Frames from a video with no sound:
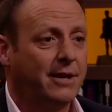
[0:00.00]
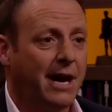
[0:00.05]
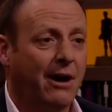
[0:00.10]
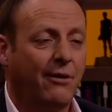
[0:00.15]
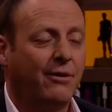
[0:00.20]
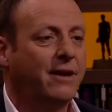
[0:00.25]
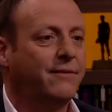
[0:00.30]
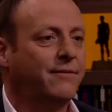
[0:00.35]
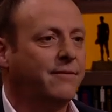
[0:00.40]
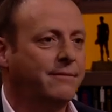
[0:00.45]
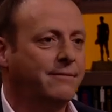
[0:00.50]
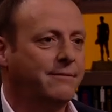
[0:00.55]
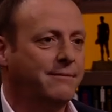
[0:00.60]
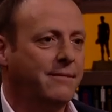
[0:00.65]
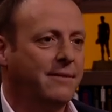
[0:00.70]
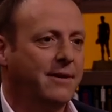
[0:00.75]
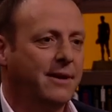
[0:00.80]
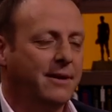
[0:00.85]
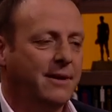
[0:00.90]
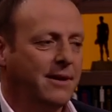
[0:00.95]
No one
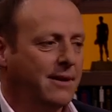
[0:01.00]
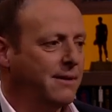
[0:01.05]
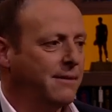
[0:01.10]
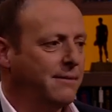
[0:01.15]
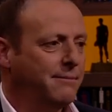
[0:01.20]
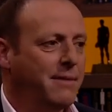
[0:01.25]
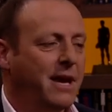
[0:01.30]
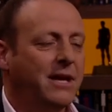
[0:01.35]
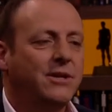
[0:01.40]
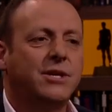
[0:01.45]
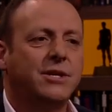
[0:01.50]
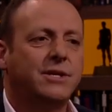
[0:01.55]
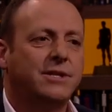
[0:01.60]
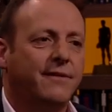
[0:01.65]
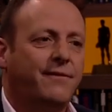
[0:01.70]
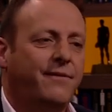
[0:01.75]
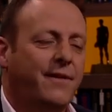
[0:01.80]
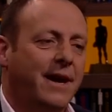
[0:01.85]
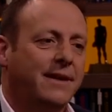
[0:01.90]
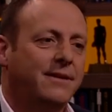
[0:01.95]
even mentions
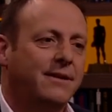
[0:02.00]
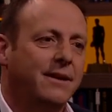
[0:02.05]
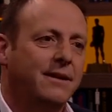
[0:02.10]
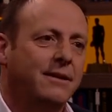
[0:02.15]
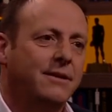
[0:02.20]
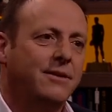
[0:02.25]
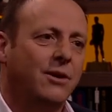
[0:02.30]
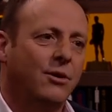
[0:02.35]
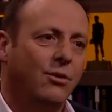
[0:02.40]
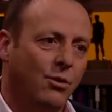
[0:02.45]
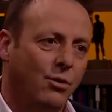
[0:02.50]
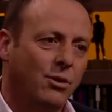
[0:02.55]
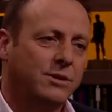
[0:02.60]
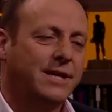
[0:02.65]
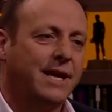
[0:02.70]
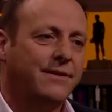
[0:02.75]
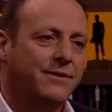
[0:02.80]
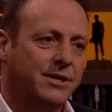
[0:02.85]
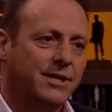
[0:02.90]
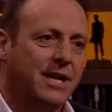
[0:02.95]
the fact that the
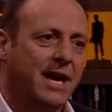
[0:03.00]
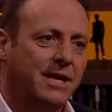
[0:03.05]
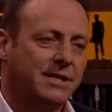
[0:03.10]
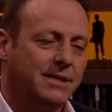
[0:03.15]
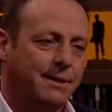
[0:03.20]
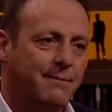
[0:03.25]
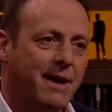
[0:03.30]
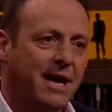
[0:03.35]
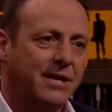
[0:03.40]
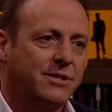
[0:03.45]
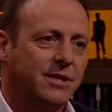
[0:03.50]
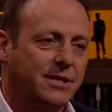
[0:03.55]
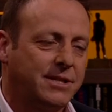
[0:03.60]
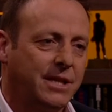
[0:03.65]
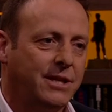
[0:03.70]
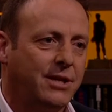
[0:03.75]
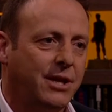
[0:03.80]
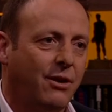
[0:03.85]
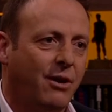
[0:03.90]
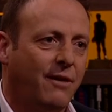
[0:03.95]
Hawks had the chance to match the
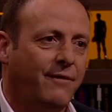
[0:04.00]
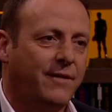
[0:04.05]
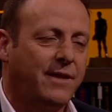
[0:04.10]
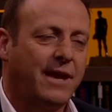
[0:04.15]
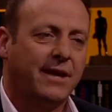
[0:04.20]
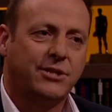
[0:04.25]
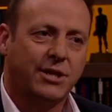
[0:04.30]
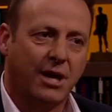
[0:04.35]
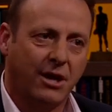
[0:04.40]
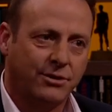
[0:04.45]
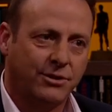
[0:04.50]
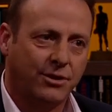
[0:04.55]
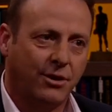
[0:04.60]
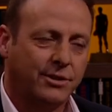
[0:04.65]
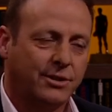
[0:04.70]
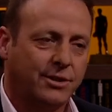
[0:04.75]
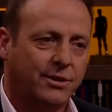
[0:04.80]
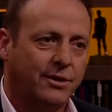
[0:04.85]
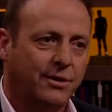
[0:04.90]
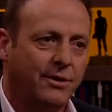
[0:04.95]
Sydney offer. They chose
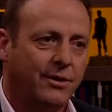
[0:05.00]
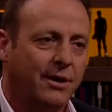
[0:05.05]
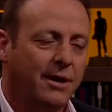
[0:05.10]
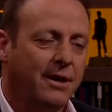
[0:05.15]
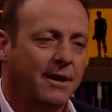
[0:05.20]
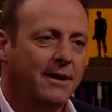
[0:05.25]
not to.